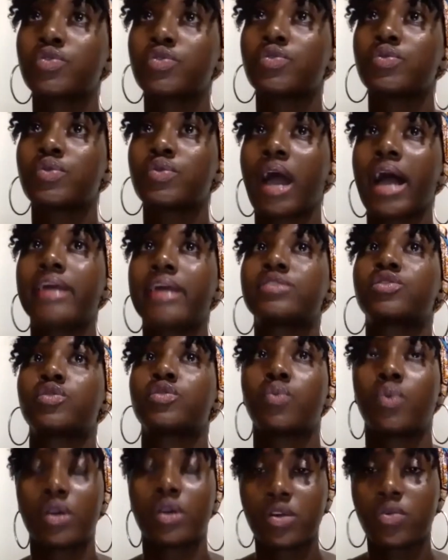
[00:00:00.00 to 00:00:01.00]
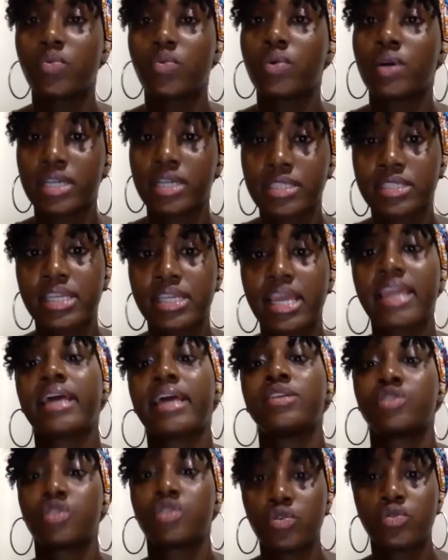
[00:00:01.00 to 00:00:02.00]
I do one-on-ones and
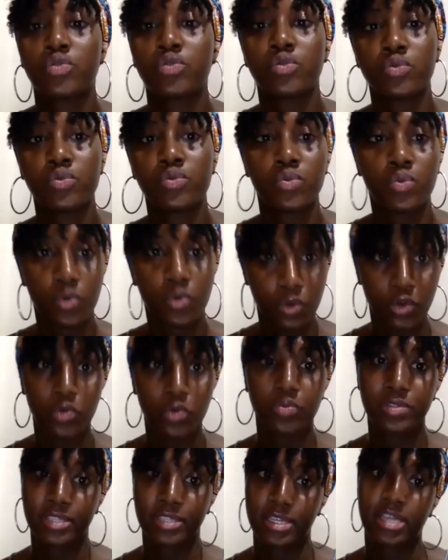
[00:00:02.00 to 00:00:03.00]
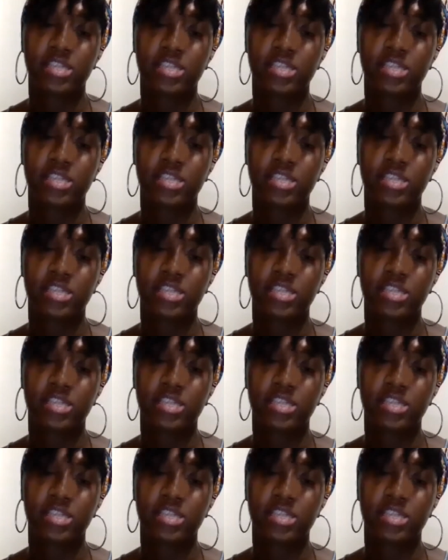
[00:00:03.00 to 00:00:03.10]
I do groups as